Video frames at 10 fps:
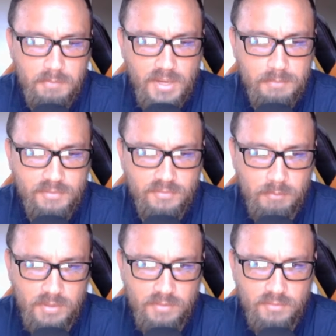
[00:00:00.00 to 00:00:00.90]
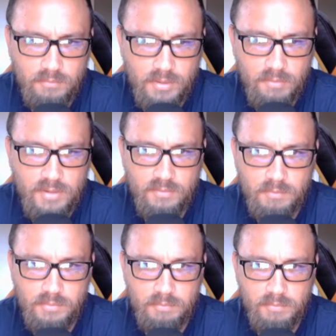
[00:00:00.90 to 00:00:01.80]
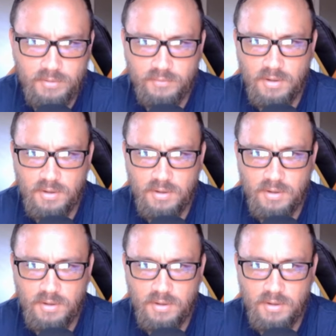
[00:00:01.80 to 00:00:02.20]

bishop out this way, right? To put pressure